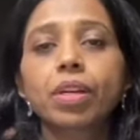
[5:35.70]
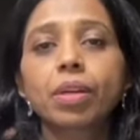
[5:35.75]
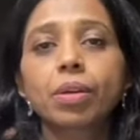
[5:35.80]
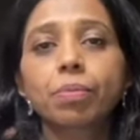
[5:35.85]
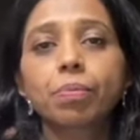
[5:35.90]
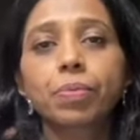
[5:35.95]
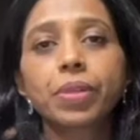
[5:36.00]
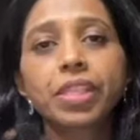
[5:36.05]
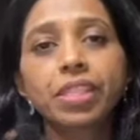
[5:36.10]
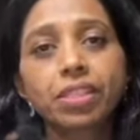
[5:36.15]

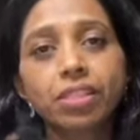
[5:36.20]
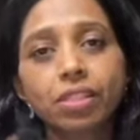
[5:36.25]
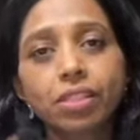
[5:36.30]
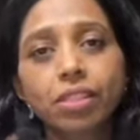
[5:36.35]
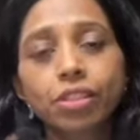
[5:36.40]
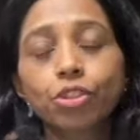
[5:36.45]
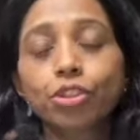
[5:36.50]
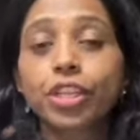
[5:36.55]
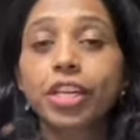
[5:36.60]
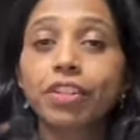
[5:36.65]

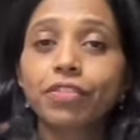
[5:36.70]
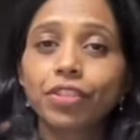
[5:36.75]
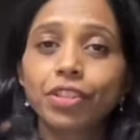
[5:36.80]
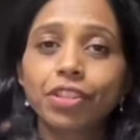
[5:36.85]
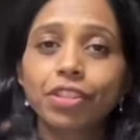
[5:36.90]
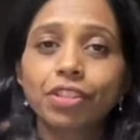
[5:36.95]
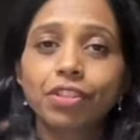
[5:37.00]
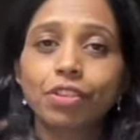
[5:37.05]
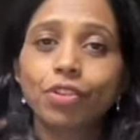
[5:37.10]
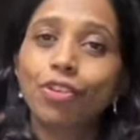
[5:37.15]
please share
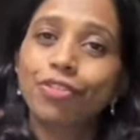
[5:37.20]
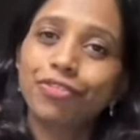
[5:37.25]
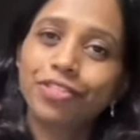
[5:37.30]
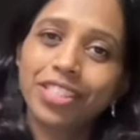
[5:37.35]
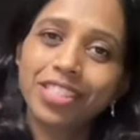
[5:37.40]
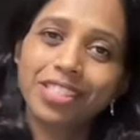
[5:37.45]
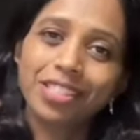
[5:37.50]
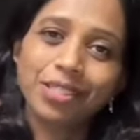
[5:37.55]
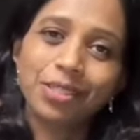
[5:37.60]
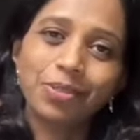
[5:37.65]
with your
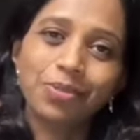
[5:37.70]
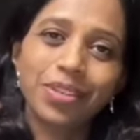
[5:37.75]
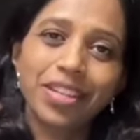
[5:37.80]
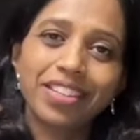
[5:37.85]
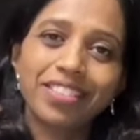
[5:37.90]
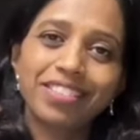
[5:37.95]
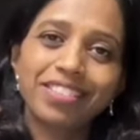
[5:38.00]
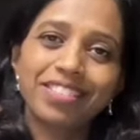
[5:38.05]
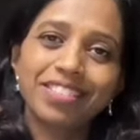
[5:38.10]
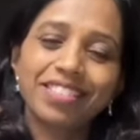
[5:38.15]
friends as
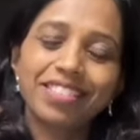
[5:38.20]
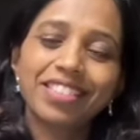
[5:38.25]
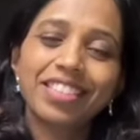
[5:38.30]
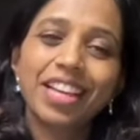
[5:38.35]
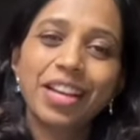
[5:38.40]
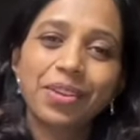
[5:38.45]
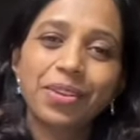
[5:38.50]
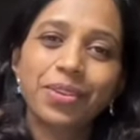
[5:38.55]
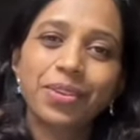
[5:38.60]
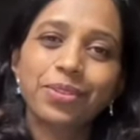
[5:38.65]
well.
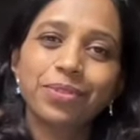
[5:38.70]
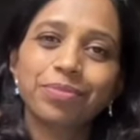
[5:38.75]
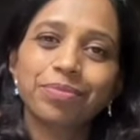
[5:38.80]
Thank you.